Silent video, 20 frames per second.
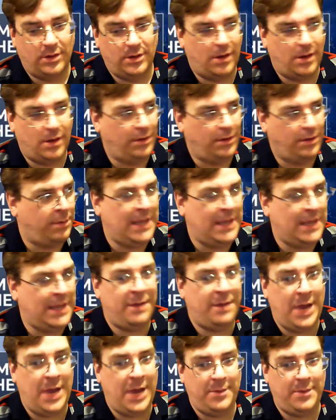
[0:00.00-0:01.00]
to be the
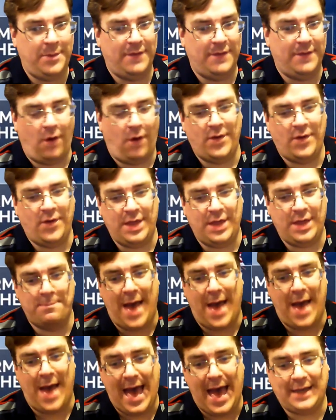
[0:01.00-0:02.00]
epitome of everything
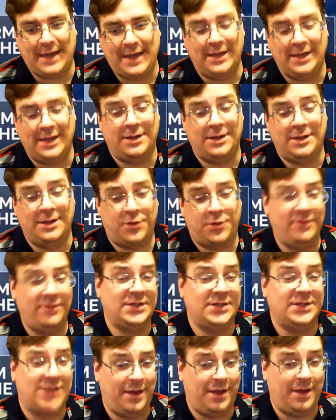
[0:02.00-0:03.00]
bad in the
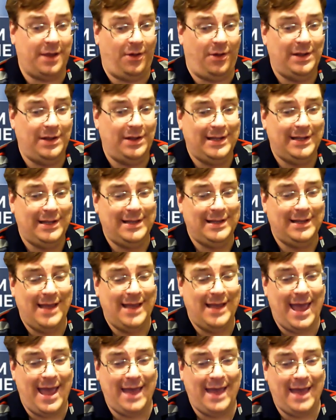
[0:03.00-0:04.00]
previous cycle.
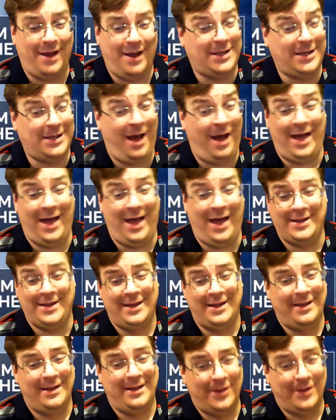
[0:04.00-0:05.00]
And God,
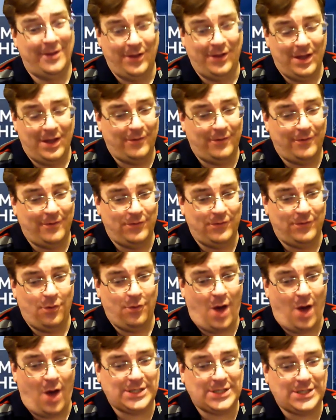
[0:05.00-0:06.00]
if you
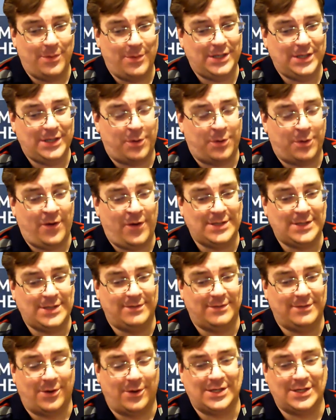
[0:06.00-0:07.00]
watch some of these progressive
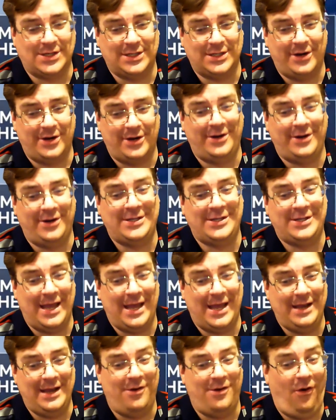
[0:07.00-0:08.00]
sources, they're
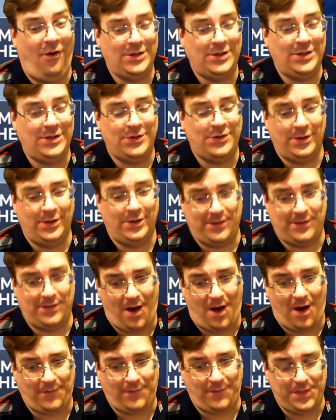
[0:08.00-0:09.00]
saying all sorts of
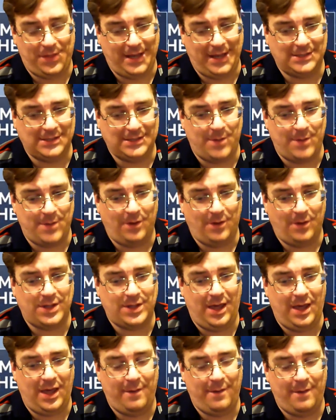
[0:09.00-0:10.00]
awful things about
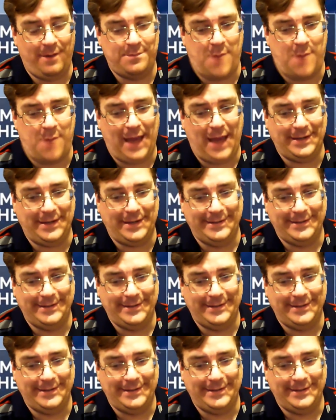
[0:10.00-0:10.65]
Biden.